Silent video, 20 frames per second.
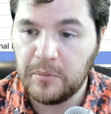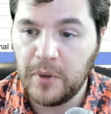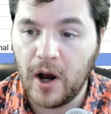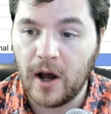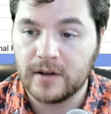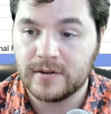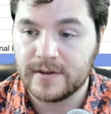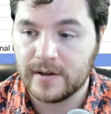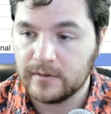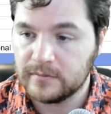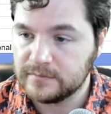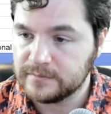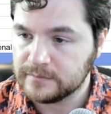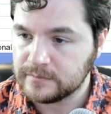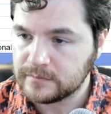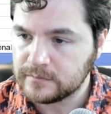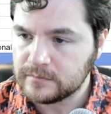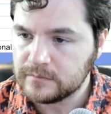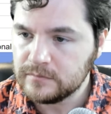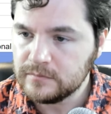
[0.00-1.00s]
But
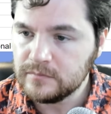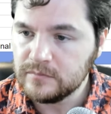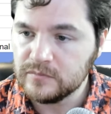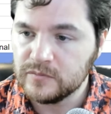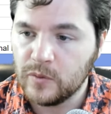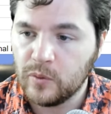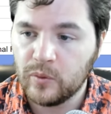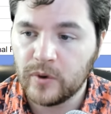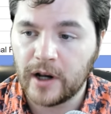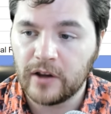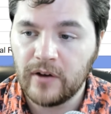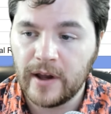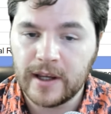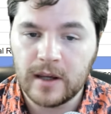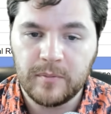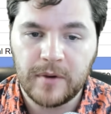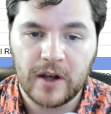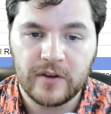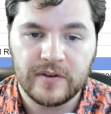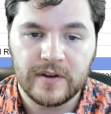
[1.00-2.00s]
what I
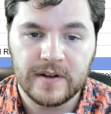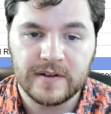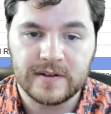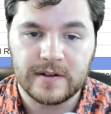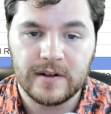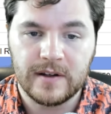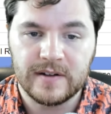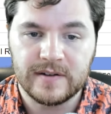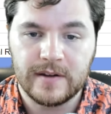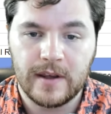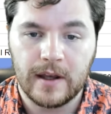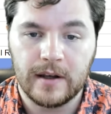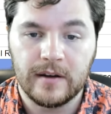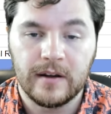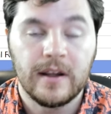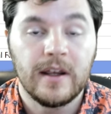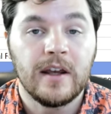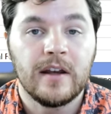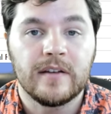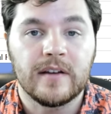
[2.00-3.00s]
like about this is that